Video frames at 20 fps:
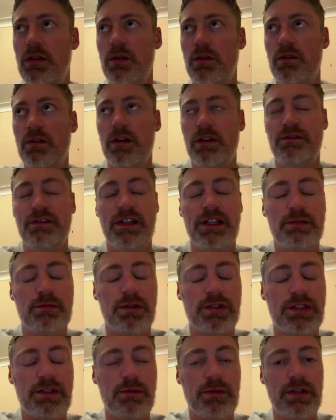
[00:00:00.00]
I finished
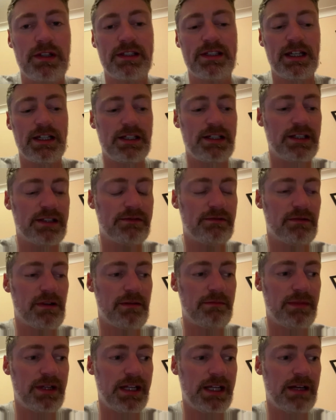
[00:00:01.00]
watching one of the sessions from my
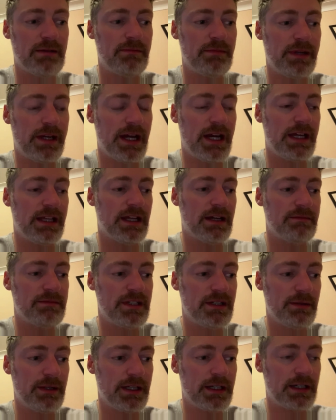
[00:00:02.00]
mini MBA that I'm
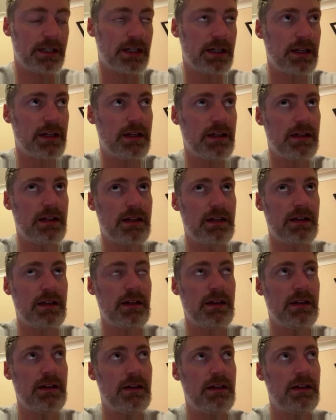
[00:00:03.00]
doing.
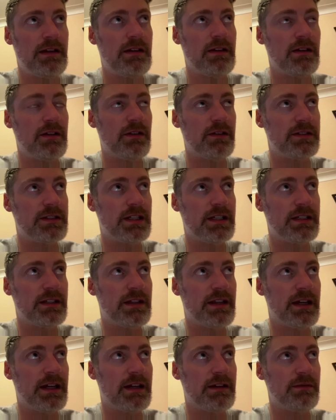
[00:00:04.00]
I got to the end of
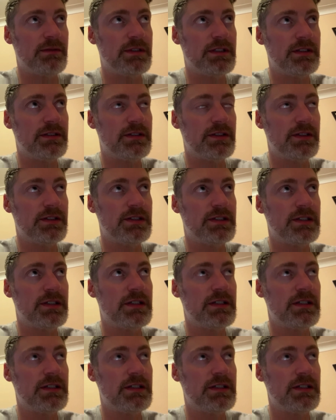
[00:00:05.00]
that, which is good.